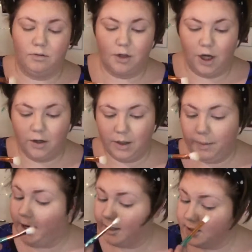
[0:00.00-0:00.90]
The only
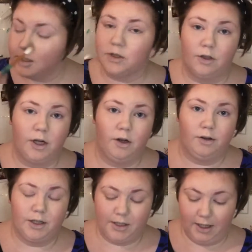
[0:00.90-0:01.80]
palette that's not
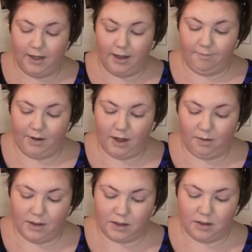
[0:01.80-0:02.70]
included in that video
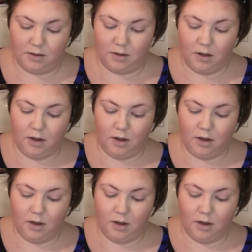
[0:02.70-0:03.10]
is the